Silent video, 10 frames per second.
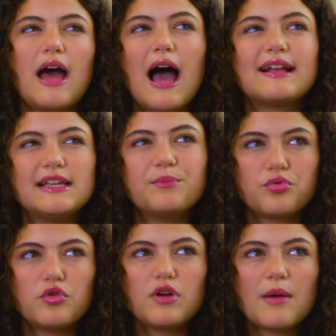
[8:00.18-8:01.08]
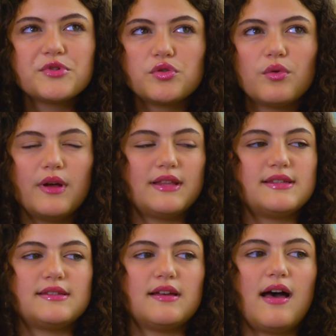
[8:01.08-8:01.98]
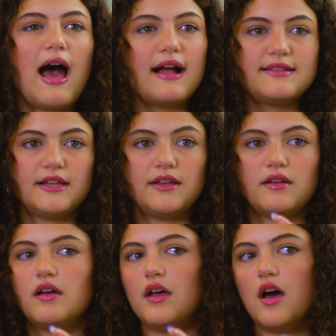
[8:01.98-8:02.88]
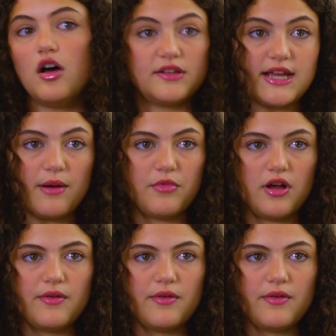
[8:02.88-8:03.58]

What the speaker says: acting program, so it's acting on camera,